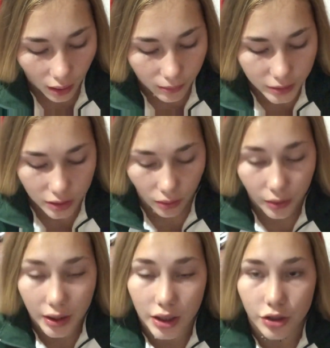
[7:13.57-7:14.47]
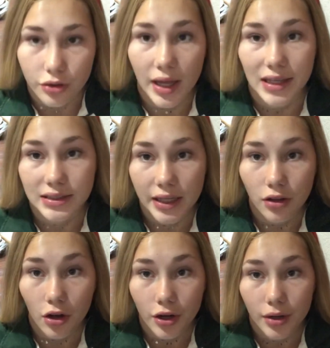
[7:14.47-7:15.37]
So we're gonna do the Estee
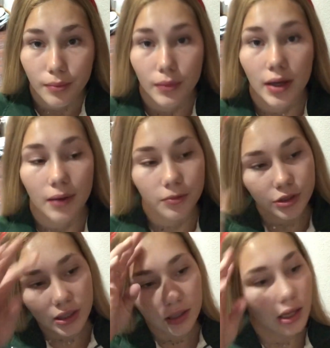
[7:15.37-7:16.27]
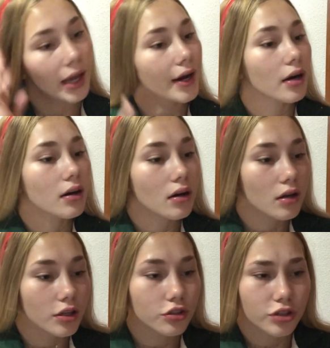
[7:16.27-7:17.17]
Lauder. We're just gonna layer.
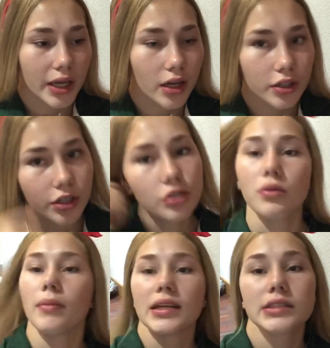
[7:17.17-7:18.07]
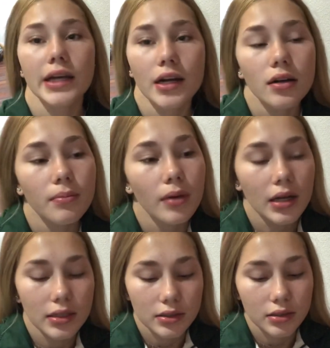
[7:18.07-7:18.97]
Usually I only use one mascara,
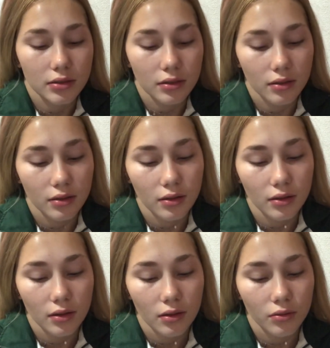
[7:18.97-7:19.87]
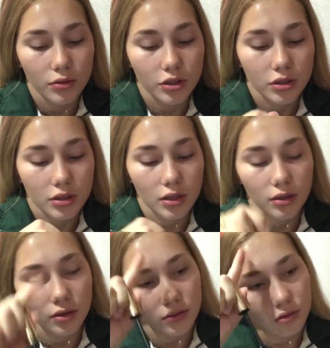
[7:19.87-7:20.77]
but we're just
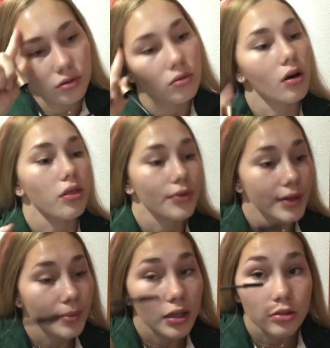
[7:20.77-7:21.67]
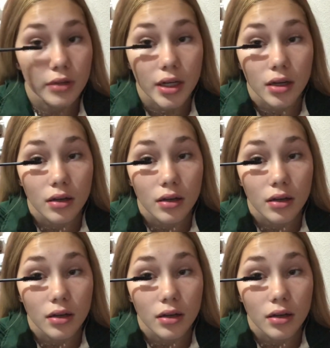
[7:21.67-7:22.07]
gonna do all three because why not?